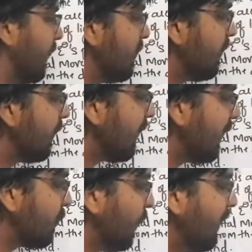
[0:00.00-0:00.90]
consider
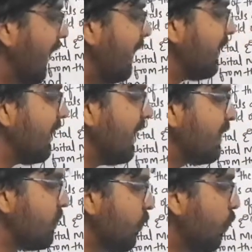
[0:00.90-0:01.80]
case 1 and
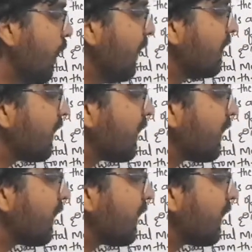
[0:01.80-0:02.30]
case 2, the